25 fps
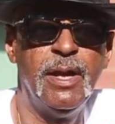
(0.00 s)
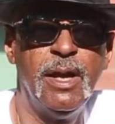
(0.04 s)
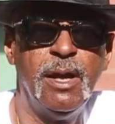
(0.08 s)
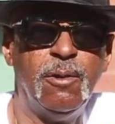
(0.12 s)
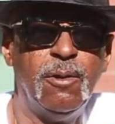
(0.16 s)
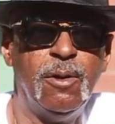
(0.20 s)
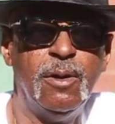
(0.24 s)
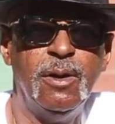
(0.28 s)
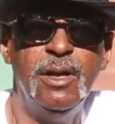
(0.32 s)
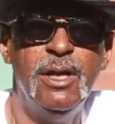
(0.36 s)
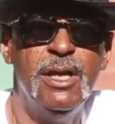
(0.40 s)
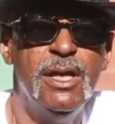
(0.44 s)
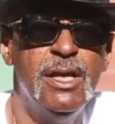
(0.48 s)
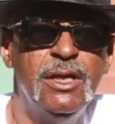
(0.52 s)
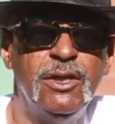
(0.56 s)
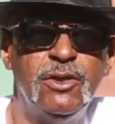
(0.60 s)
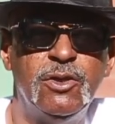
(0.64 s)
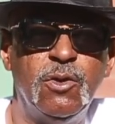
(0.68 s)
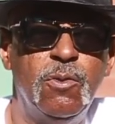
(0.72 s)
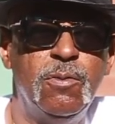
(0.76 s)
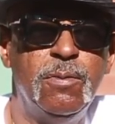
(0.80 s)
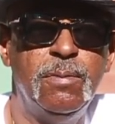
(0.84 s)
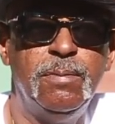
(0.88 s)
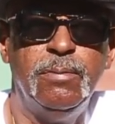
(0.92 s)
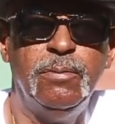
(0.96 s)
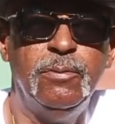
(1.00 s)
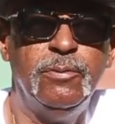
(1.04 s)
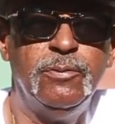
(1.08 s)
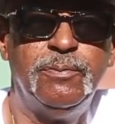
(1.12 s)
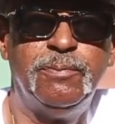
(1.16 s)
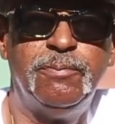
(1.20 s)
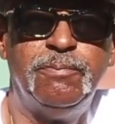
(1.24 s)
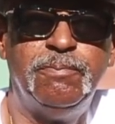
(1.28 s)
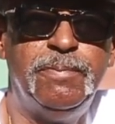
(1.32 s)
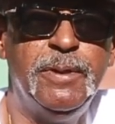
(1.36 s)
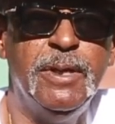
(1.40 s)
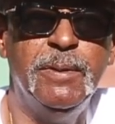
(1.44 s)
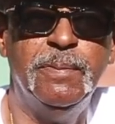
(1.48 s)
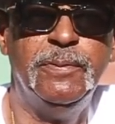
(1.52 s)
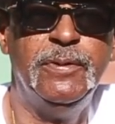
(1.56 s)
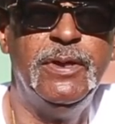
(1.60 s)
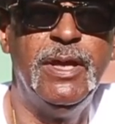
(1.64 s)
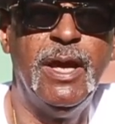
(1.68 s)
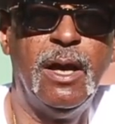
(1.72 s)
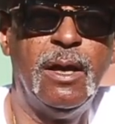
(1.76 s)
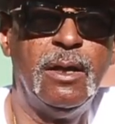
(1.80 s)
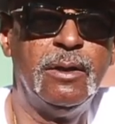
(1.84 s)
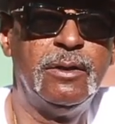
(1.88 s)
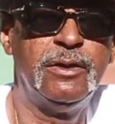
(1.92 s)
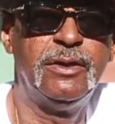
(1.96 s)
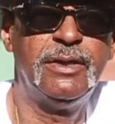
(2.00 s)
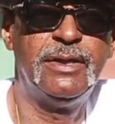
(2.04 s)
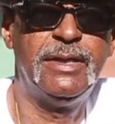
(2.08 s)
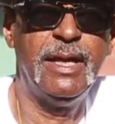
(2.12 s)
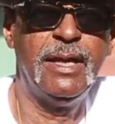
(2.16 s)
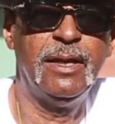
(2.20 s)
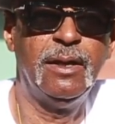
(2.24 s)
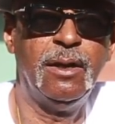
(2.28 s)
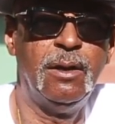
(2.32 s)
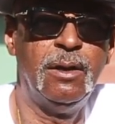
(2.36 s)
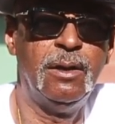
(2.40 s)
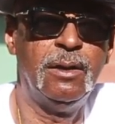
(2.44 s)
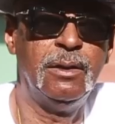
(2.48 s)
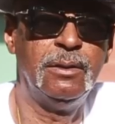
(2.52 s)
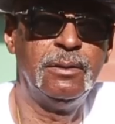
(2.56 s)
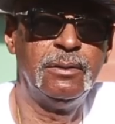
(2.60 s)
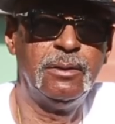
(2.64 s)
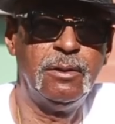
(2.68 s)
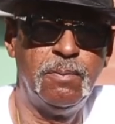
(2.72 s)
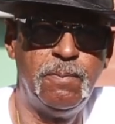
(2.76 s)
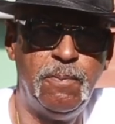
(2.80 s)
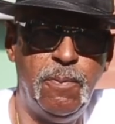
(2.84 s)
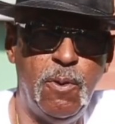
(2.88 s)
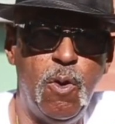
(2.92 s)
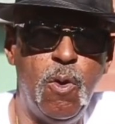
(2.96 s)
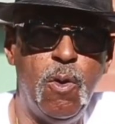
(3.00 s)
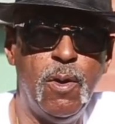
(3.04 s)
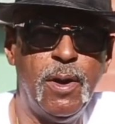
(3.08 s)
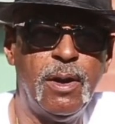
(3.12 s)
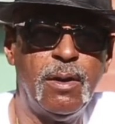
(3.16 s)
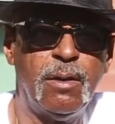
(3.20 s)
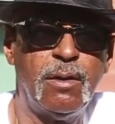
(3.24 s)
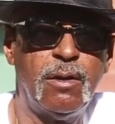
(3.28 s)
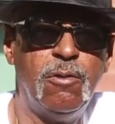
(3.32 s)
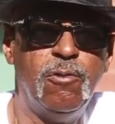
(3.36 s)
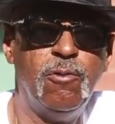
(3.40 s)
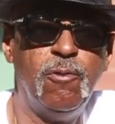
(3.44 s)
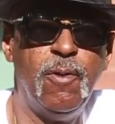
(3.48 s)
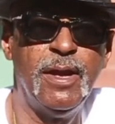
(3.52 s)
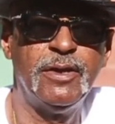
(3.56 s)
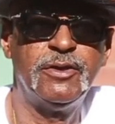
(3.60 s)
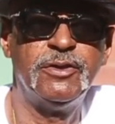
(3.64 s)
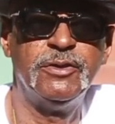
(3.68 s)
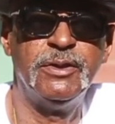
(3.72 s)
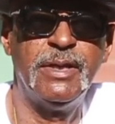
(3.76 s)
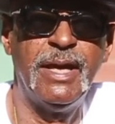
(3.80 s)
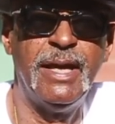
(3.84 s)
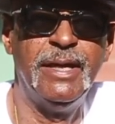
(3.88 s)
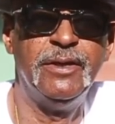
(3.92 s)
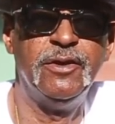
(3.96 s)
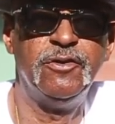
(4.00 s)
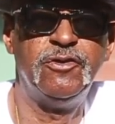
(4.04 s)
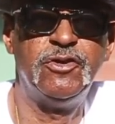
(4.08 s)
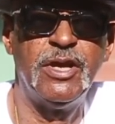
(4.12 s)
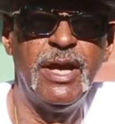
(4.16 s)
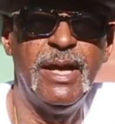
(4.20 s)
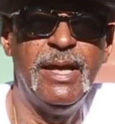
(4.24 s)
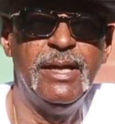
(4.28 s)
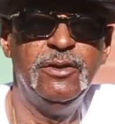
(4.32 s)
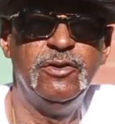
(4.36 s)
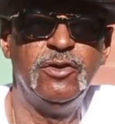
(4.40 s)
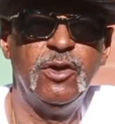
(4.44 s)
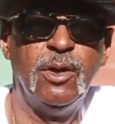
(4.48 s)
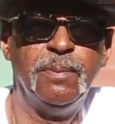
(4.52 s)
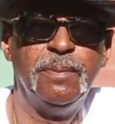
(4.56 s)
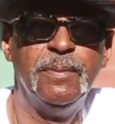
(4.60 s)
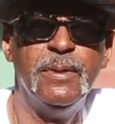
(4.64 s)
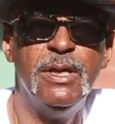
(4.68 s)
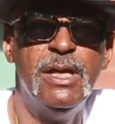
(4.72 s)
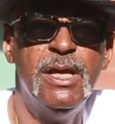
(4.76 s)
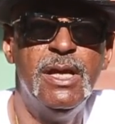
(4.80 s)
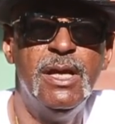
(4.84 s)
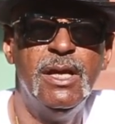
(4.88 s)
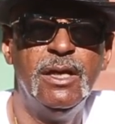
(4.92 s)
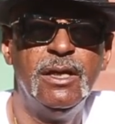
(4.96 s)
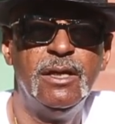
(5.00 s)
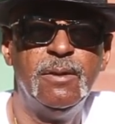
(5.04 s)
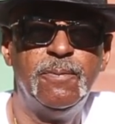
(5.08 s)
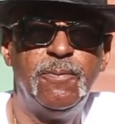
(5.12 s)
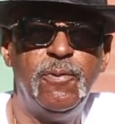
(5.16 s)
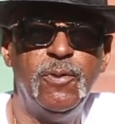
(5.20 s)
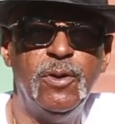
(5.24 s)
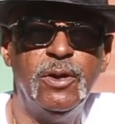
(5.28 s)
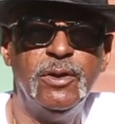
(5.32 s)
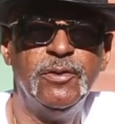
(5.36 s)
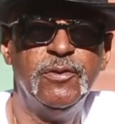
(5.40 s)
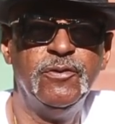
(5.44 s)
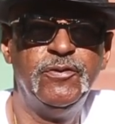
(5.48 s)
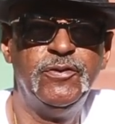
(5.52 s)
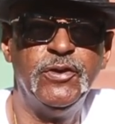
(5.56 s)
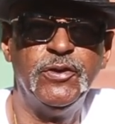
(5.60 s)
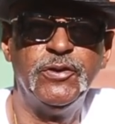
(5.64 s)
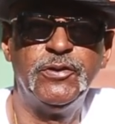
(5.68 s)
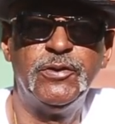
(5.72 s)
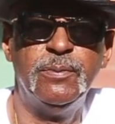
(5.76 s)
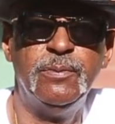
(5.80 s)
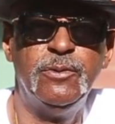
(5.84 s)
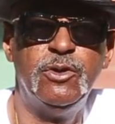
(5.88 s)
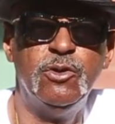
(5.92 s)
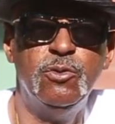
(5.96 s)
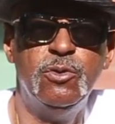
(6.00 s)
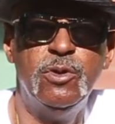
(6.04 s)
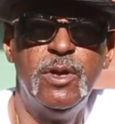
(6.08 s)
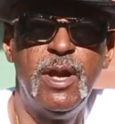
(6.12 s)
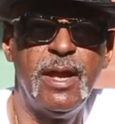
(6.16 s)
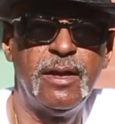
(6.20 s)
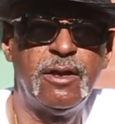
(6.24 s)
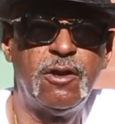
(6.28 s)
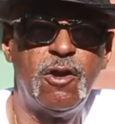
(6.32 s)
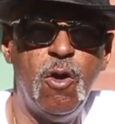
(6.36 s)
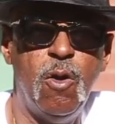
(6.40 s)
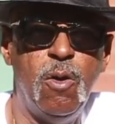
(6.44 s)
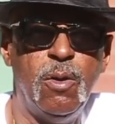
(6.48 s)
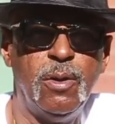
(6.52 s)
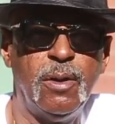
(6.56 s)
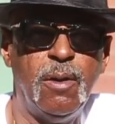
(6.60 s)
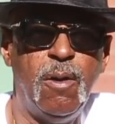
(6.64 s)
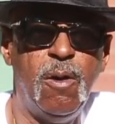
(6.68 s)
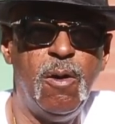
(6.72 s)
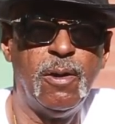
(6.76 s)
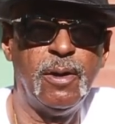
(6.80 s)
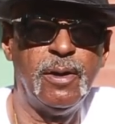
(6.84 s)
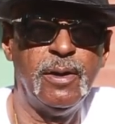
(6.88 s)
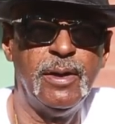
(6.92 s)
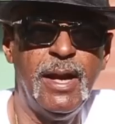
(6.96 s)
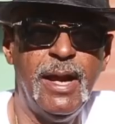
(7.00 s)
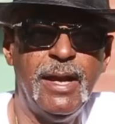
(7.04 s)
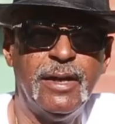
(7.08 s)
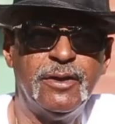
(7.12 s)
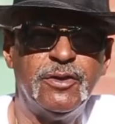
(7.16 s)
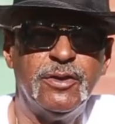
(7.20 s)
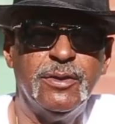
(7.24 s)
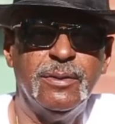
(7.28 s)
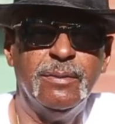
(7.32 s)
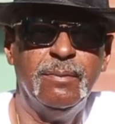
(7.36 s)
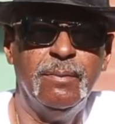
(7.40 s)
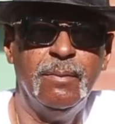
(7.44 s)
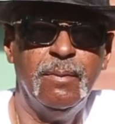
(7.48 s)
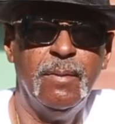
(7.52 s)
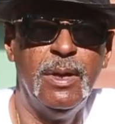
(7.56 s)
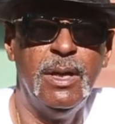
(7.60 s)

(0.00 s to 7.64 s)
era. So people, uh, uh, the Board of Corrections had to change up the prison system due to that court ordered action.